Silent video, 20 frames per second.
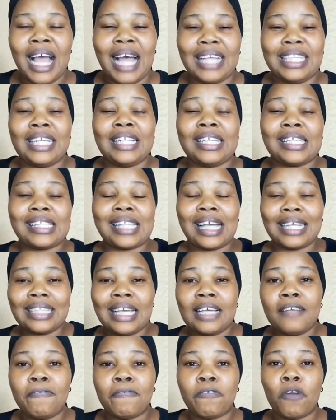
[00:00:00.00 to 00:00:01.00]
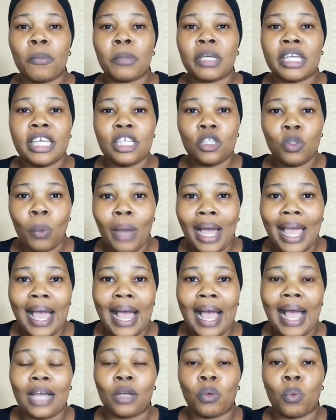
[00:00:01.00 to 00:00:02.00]
And then it started from
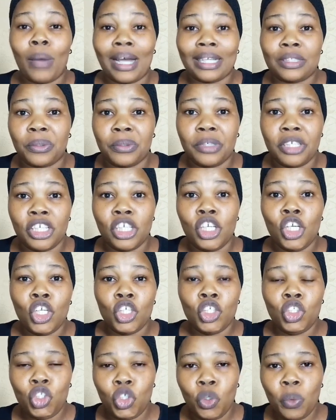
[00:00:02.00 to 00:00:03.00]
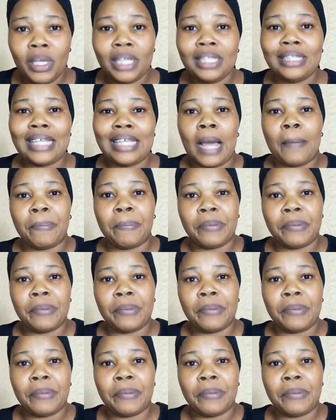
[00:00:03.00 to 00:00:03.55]
Kiddwaya and Watoni doing their